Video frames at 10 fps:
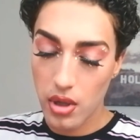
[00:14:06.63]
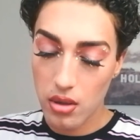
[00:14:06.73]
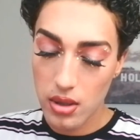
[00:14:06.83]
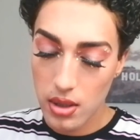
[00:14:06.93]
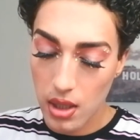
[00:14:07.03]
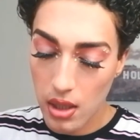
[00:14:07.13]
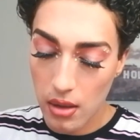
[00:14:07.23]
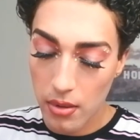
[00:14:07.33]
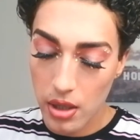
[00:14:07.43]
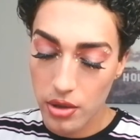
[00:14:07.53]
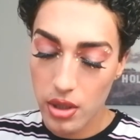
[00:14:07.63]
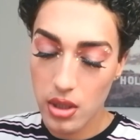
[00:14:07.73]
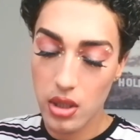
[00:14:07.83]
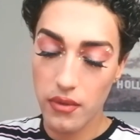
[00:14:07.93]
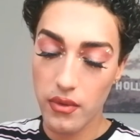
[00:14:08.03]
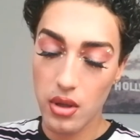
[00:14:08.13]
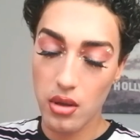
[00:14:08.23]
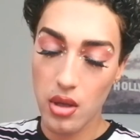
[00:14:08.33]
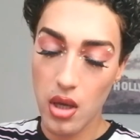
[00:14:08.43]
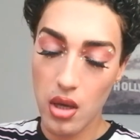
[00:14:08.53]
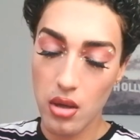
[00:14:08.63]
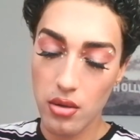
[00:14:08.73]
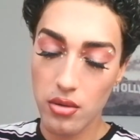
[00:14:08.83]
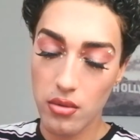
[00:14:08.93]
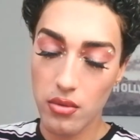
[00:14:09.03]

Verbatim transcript: Concealer brush just there.